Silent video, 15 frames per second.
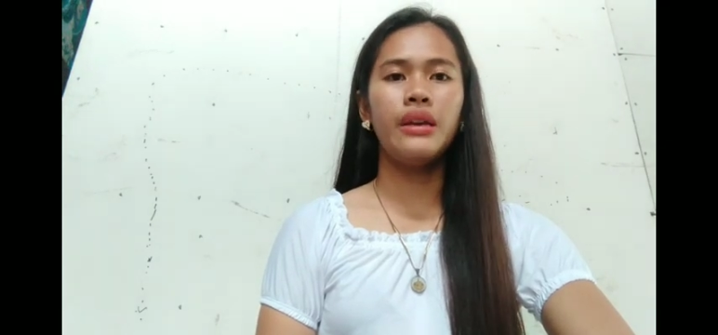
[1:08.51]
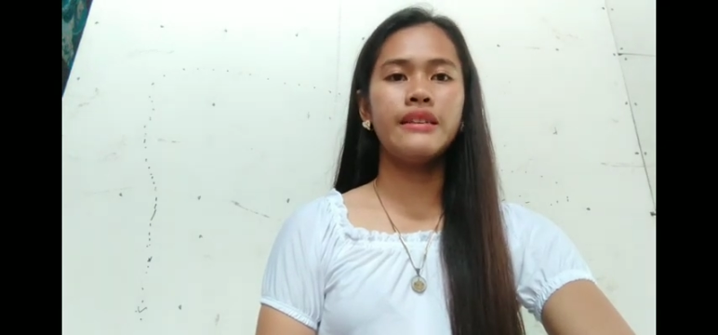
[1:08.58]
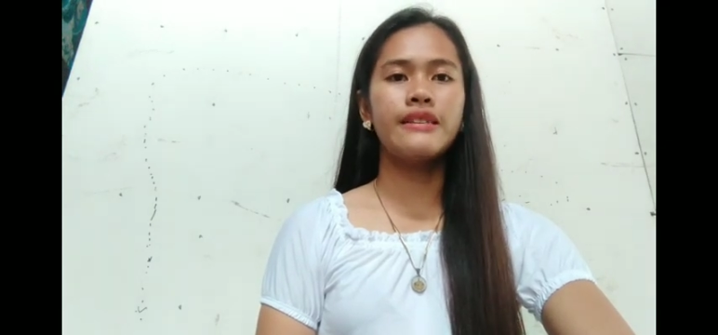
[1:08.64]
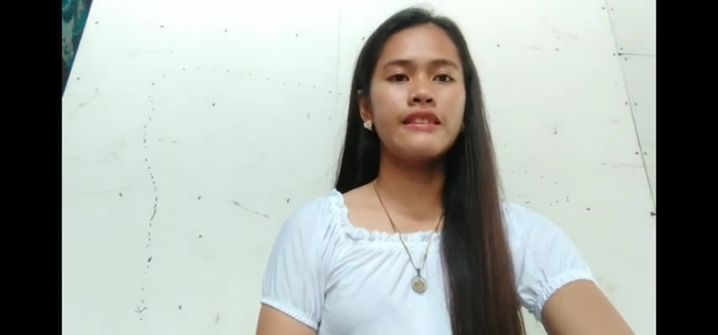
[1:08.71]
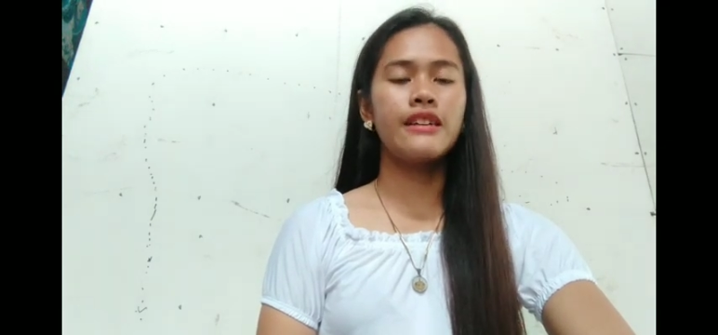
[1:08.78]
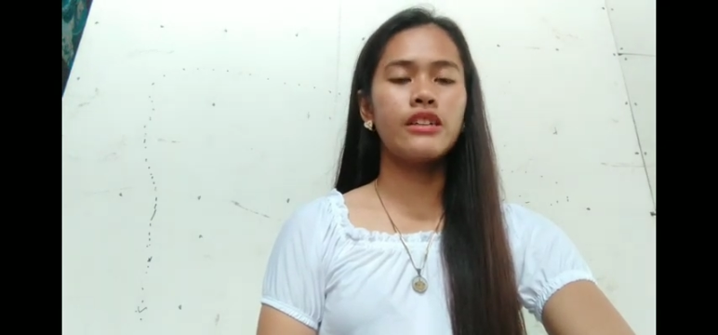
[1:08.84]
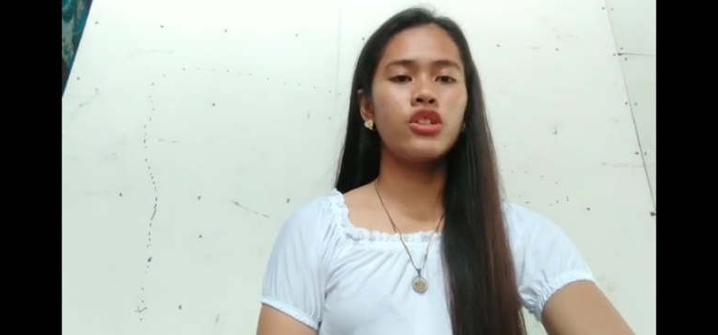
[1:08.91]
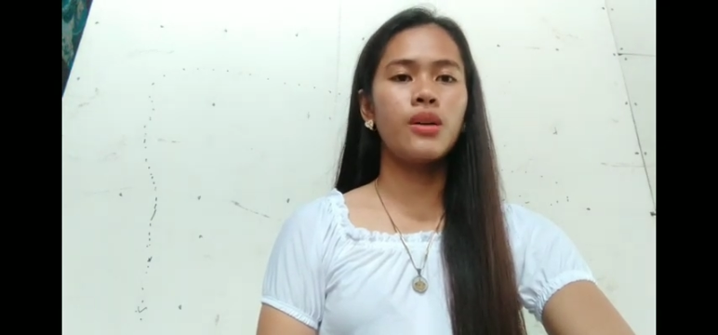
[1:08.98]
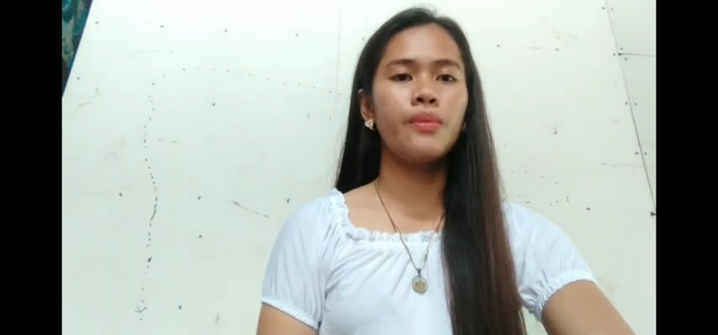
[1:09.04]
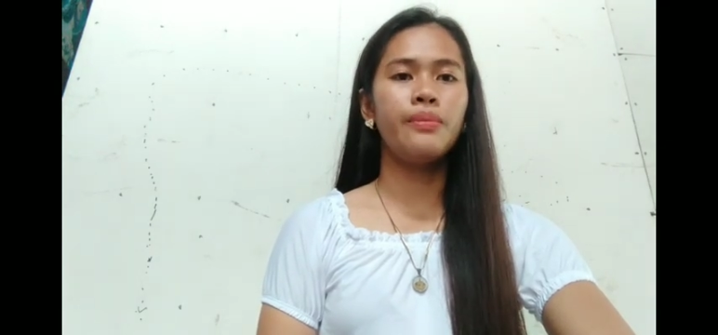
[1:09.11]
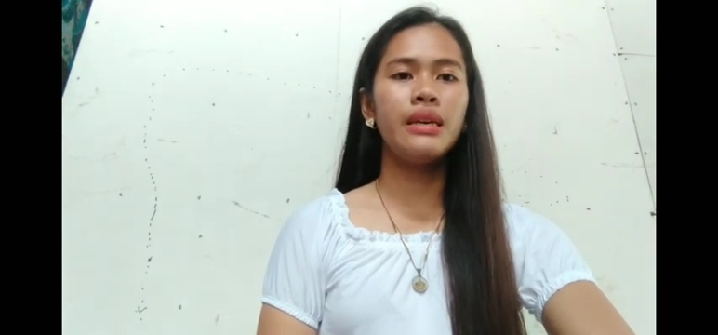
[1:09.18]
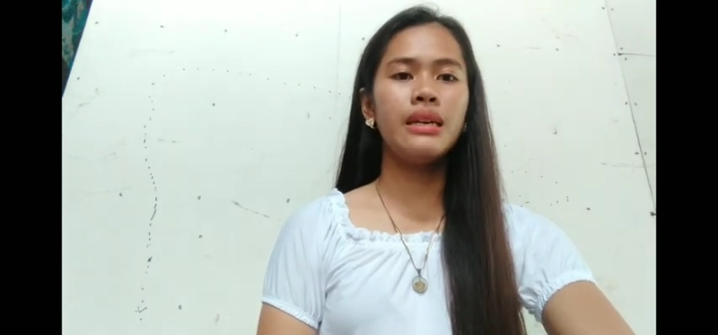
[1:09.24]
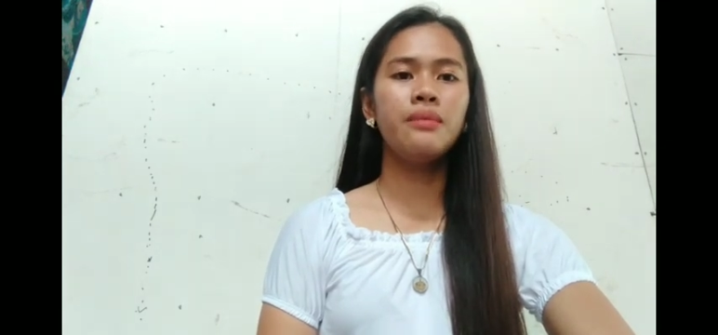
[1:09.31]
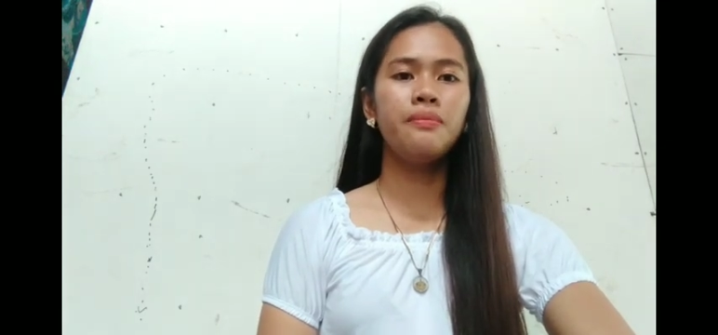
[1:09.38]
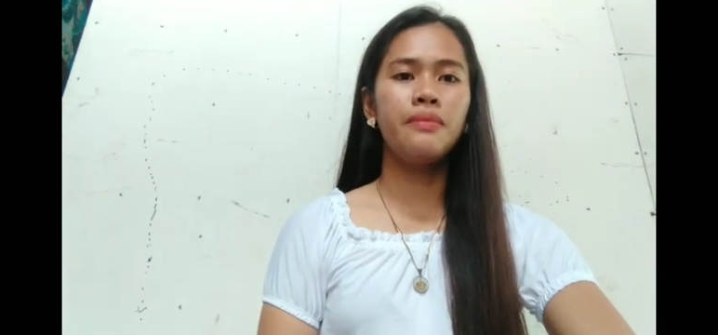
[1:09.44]
in such a
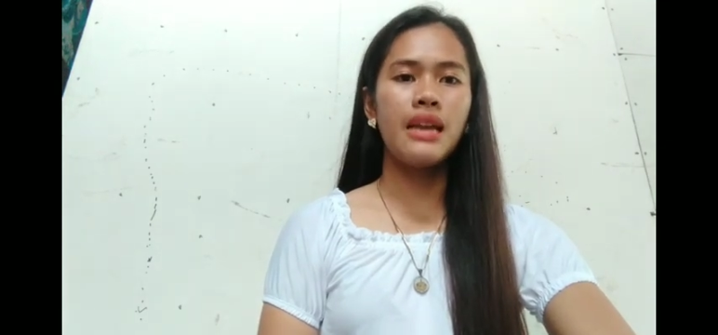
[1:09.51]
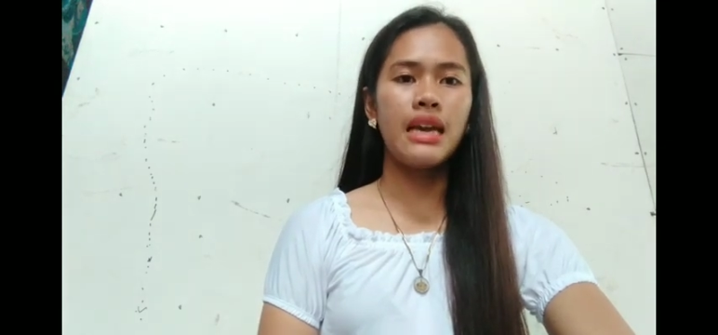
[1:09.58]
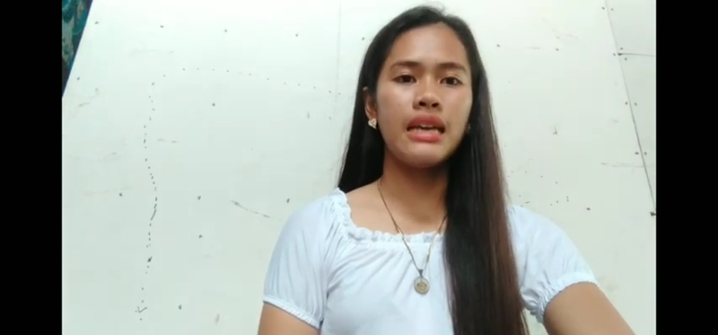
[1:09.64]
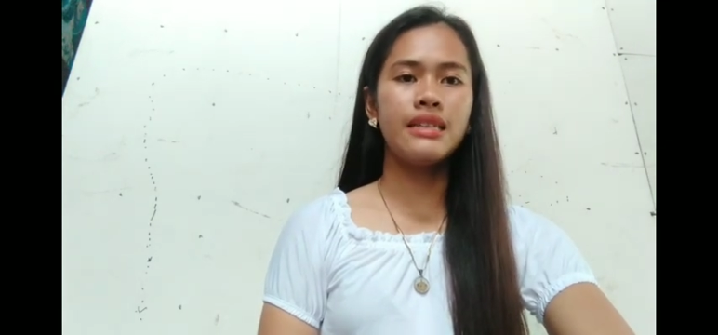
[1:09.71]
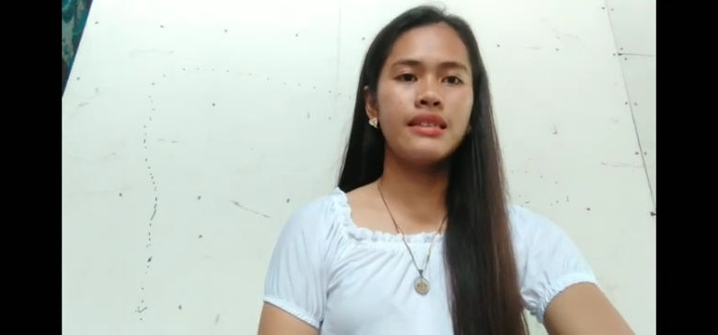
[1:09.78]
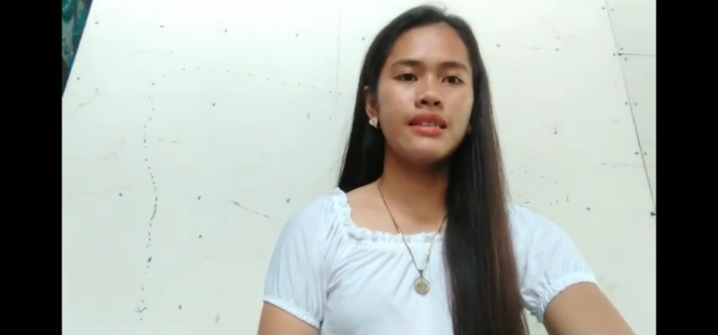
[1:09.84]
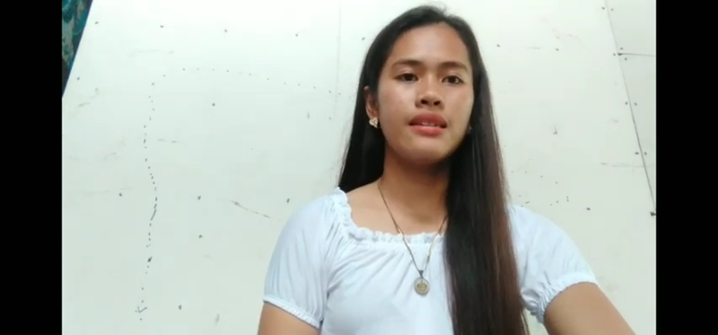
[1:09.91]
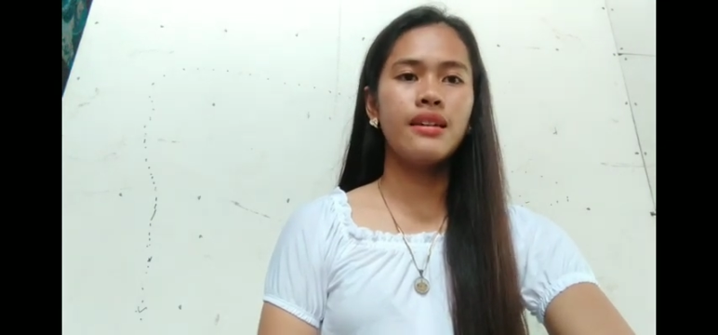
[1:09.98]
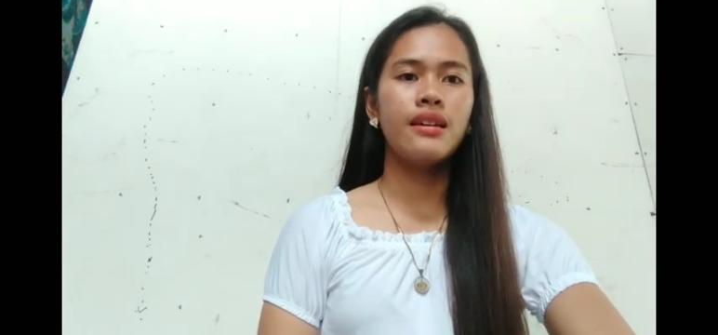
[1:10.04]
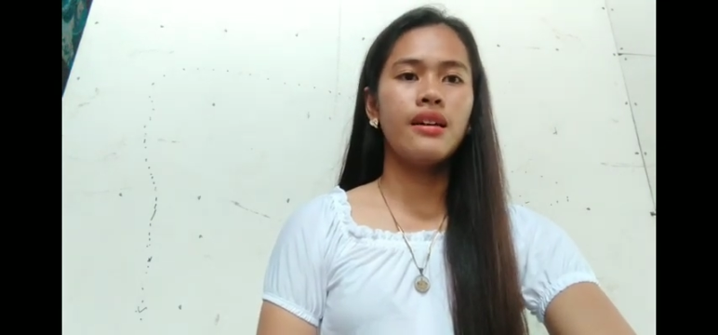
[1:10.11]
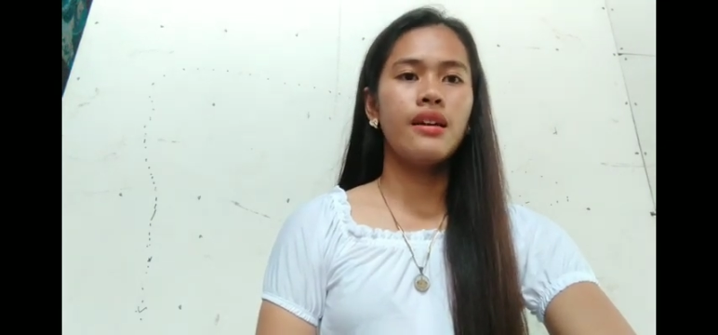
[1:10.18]
big place